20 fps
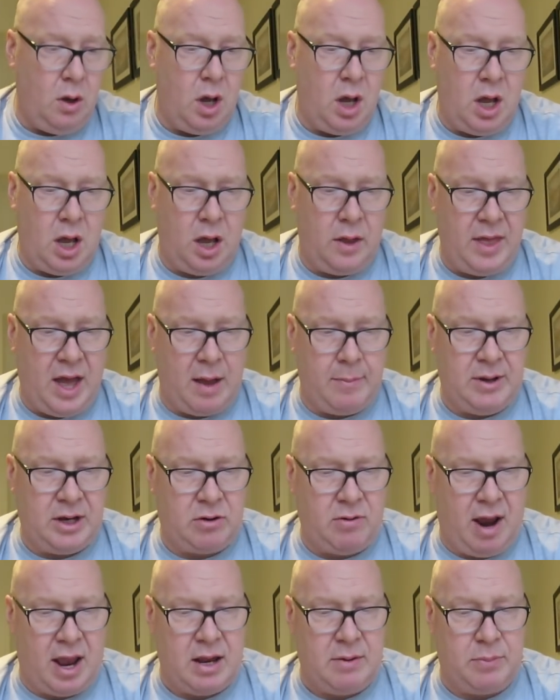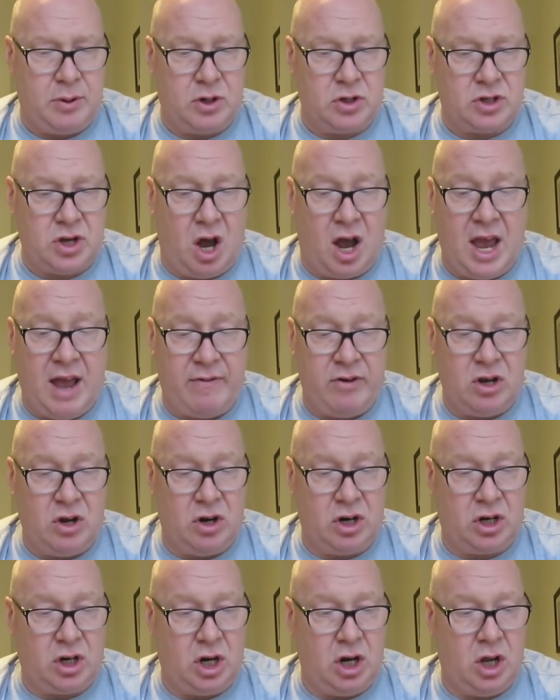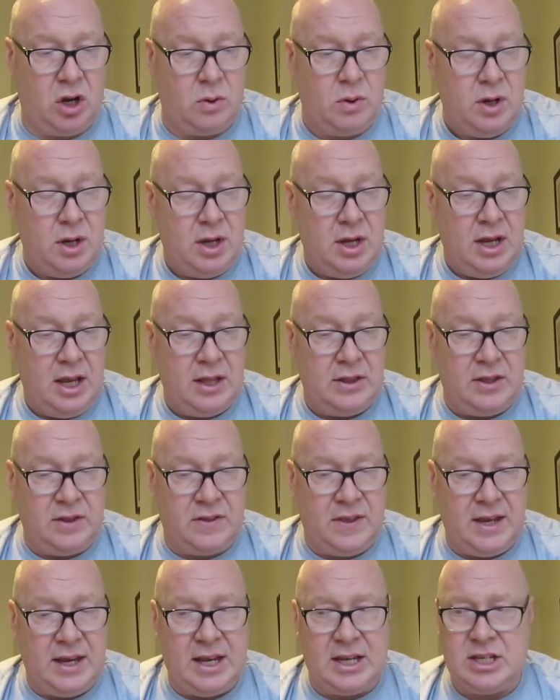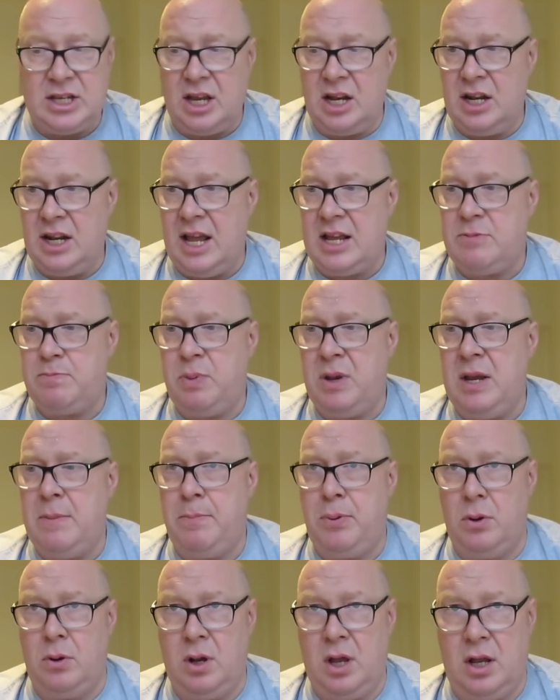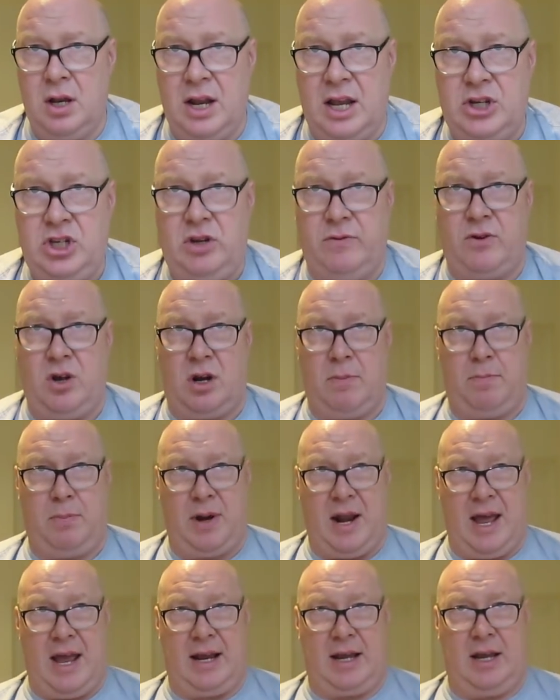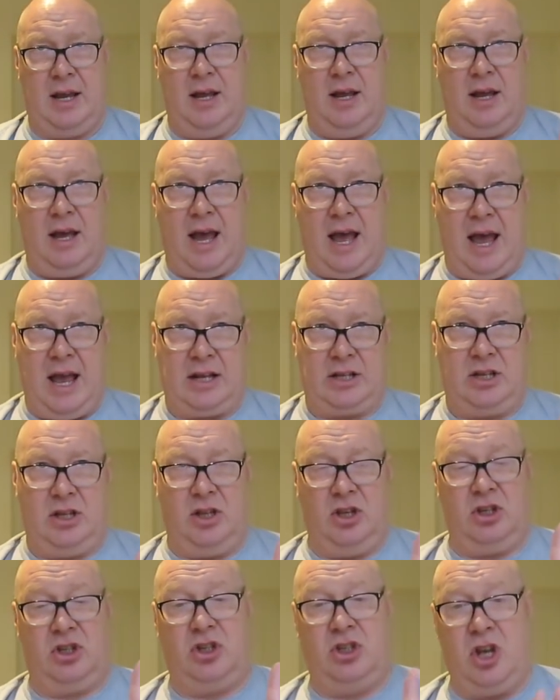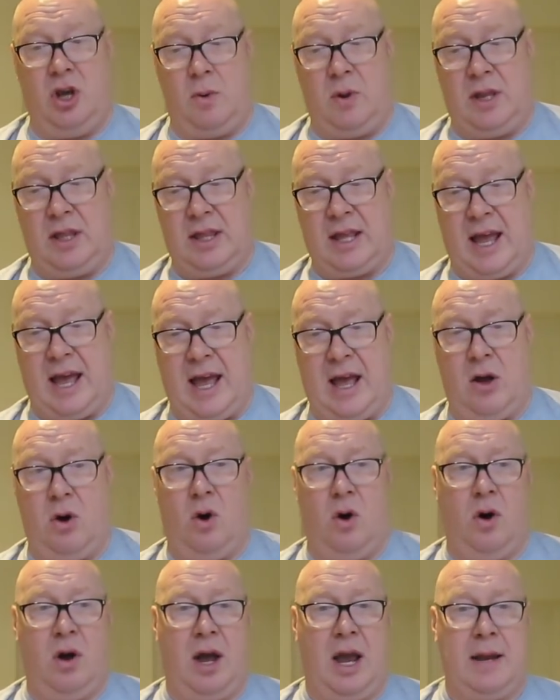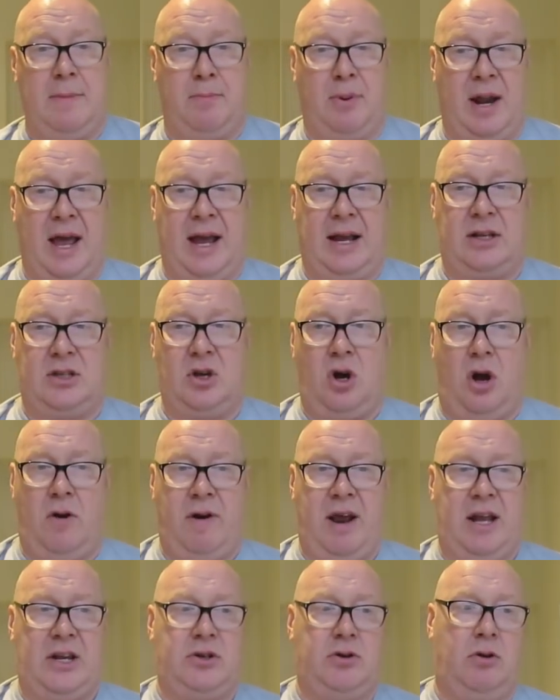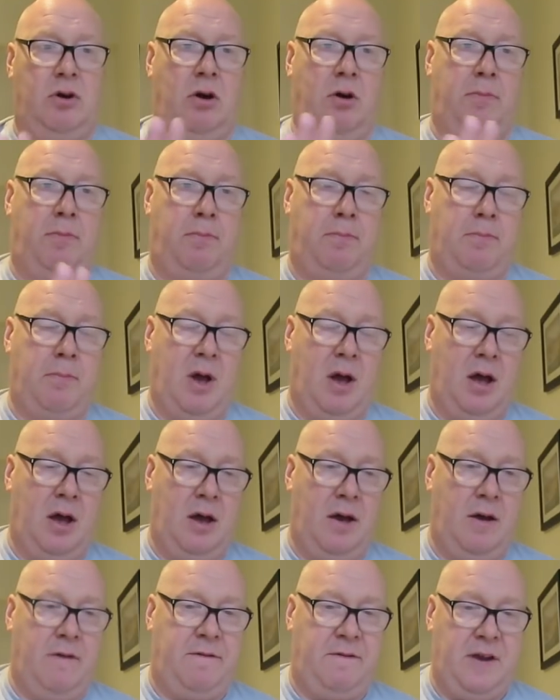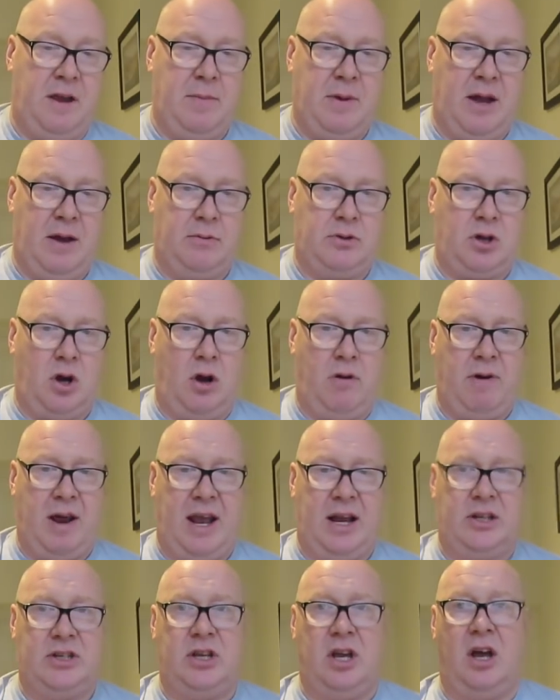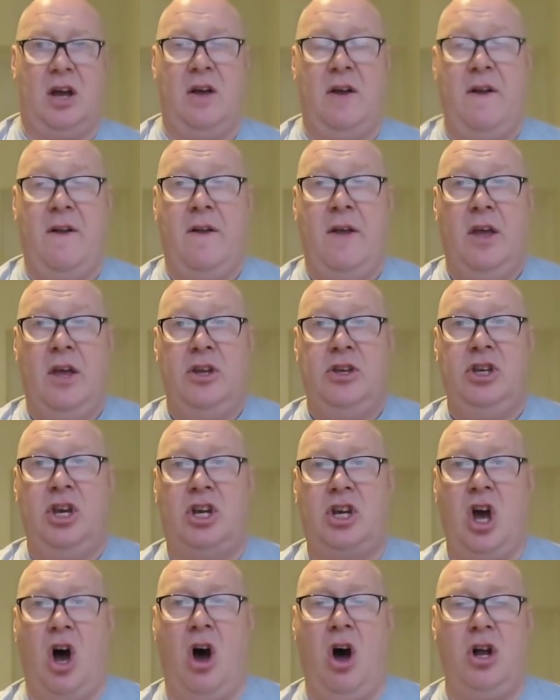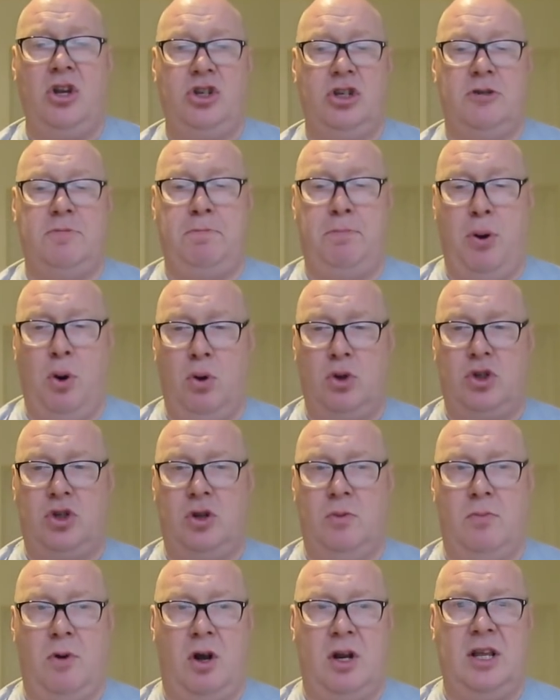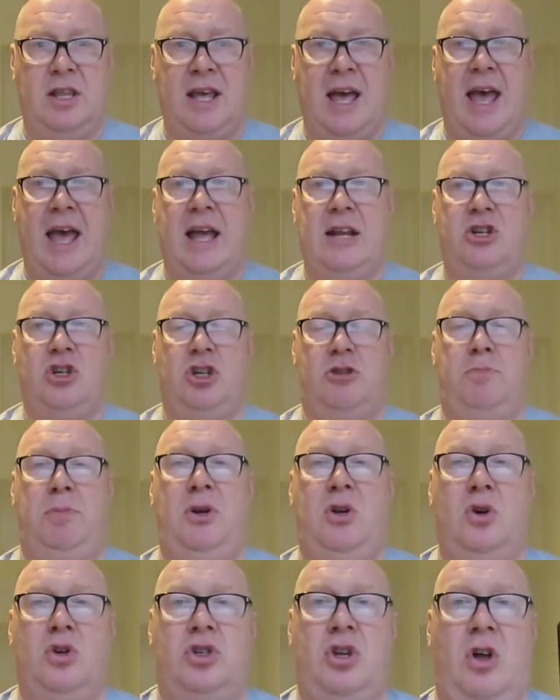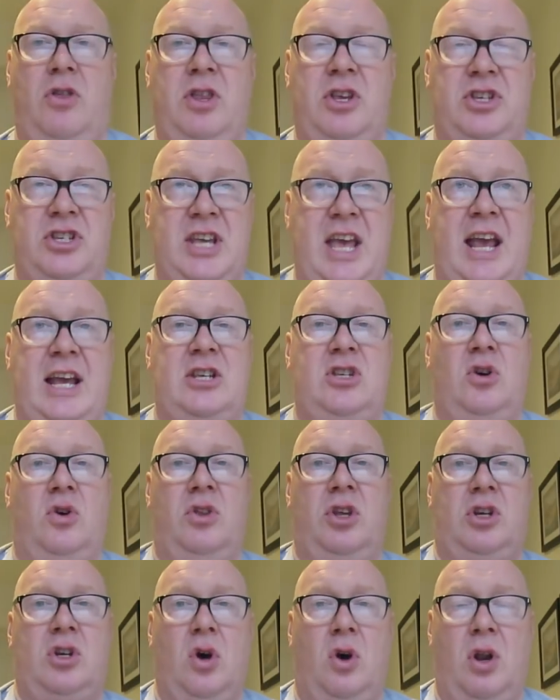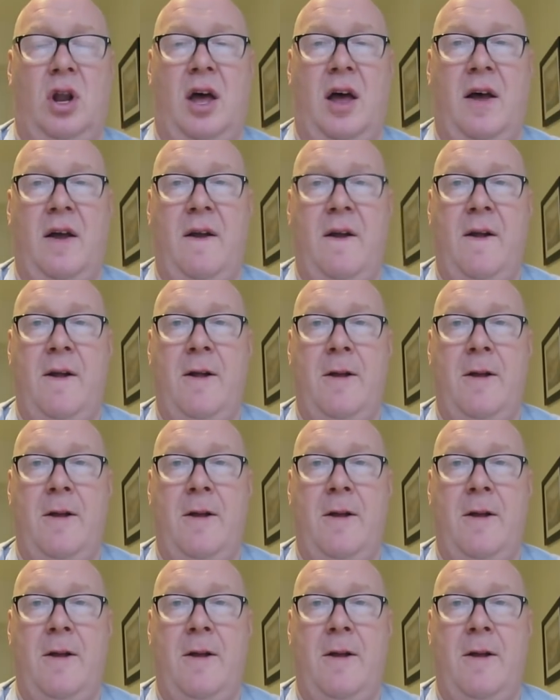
that'd be great, because I haven't got a clue. The thing is, unless you've got a black actor that's doing that, or a black director, or a female director, you can't just put somebody there just because on the sex or the colour.